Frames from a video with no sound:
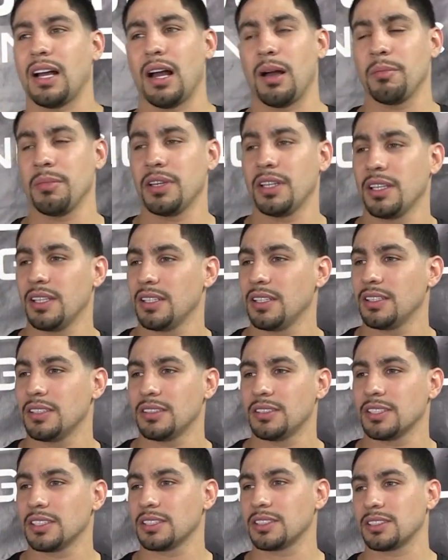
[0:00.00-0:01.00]
I mean,
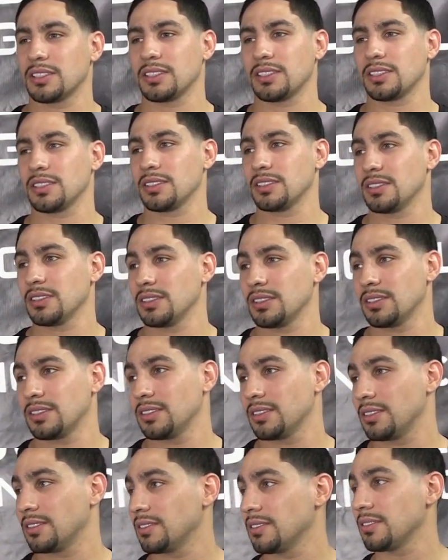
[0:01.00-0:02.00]
just
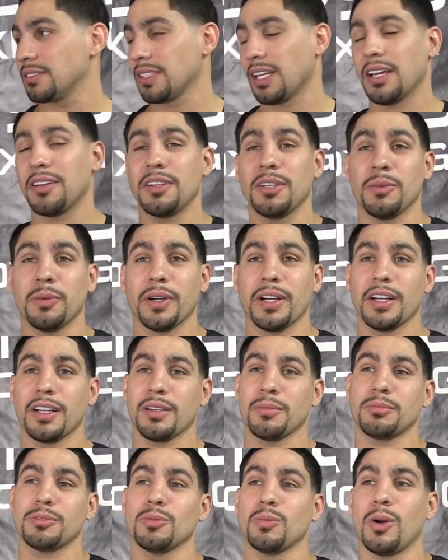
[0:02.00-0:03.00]

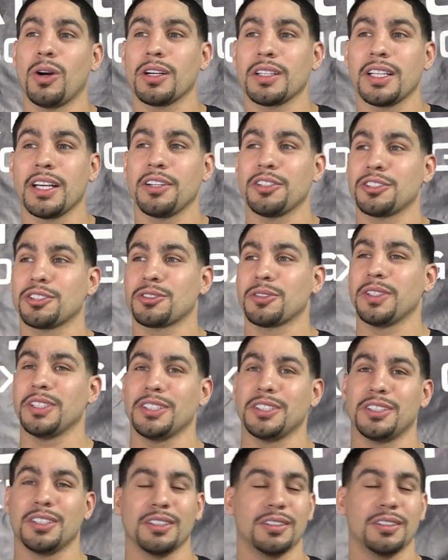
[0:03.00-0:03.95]
anywhere. You walk down the street.